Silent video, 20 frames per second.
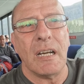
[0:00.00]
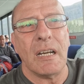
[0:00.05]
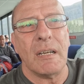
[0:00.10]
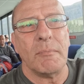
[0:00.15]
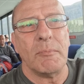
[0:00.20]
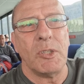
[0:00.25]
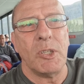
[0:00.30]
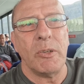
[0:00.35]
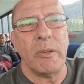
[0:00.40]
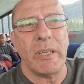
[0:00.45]

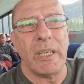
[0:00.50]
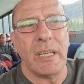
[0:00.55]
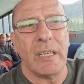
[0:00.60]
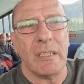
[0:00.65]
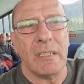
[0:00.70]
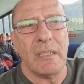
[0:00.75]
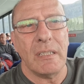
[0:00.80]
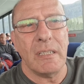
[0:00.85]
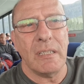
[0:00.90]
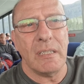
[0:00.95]
I'm doing
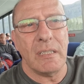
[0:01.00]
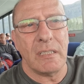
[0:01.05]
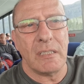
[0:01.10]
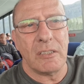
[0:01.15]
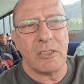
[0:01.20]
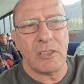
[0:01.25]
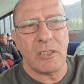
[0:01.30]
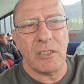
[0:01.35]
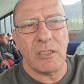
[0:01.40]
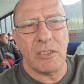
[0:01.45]
an
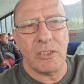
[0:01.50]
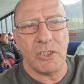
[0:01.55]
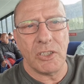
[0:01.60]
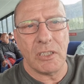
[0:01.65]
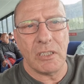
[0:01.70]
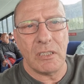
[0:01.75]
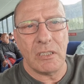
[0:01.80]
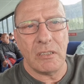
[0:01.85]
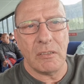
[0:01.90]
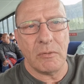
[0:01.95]

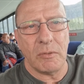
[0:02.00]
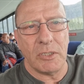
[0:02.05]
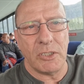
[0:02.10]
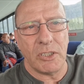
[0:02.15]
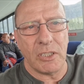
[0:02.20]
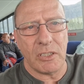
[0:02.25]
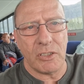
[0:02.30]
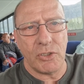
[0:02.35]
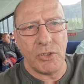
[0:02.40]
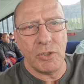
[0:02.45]
excursion which
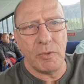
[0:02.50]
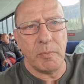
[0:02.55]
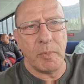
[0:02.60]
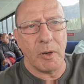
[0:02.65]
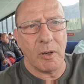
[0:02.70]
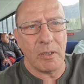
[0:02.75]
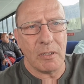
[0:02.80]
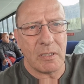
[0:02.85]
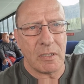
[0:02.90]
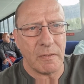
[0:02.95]
is two
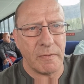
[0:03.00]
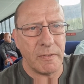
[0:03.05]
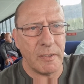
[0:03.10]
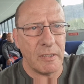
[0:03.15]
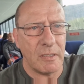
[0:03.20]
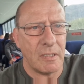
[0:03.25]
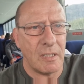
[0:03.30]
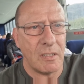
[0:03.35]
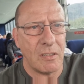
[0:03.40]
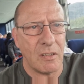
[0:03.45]
parts. The
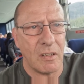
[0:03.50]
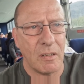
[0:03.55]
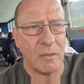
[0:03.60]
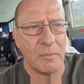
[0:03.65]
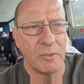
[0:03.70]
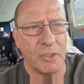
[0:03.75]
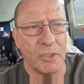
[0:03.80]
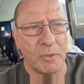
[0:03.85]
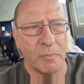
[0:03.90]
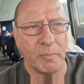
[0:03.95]
first is on a
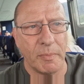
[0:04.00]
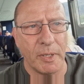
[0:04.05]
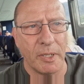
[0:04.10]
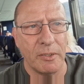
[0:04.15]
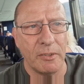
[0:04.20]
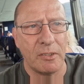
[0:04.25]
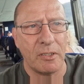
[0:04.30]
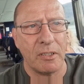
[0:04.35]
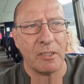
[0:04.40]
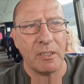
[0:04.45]

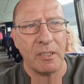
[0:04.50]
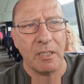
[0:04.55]
boat.